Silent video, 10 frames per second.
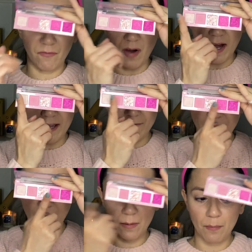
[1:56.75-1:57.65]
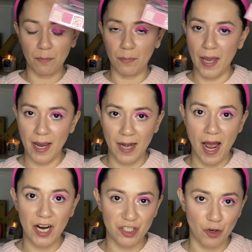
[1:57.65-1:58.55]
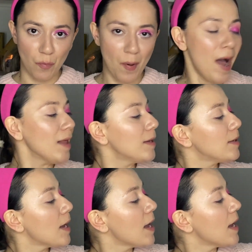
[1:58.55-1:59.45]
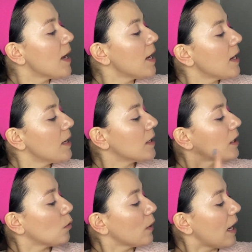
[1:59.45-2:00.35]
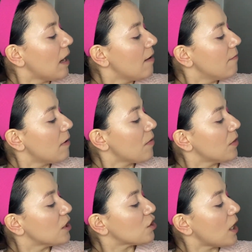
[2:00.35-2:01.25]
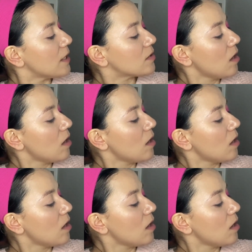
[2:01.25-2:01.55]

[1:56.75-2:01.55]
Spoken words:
5 pan eyeshadow palette. And here we have the shades